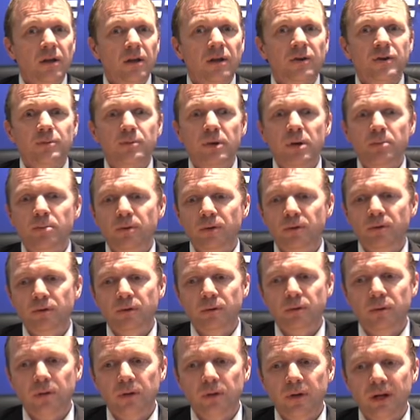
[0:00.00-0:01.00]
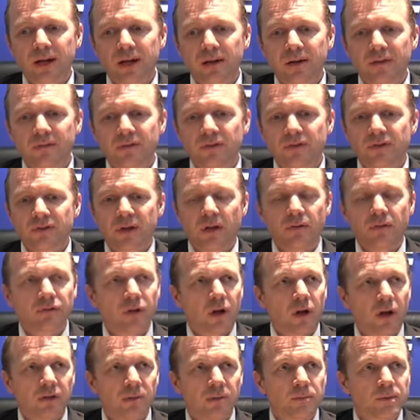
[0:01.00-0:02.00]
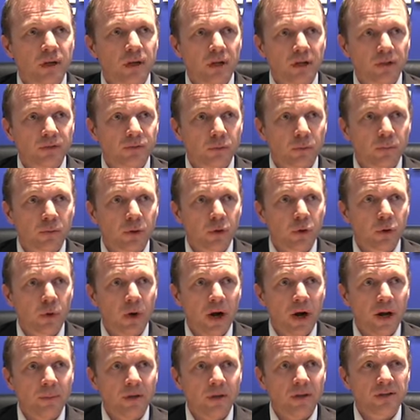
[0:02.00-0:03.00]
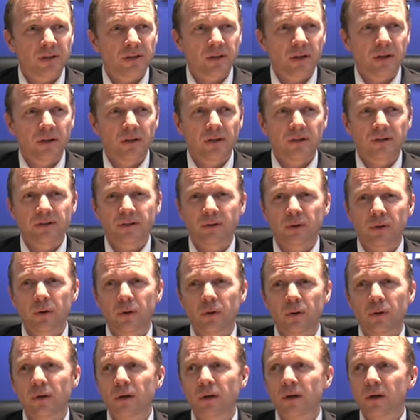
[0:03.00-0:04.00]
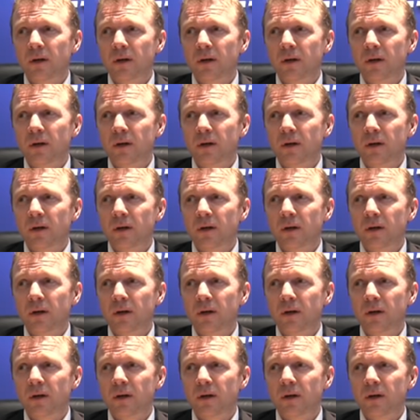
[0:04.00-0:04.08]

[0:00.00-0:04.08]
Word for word: There's people who have self-taught themselves for programming skills, so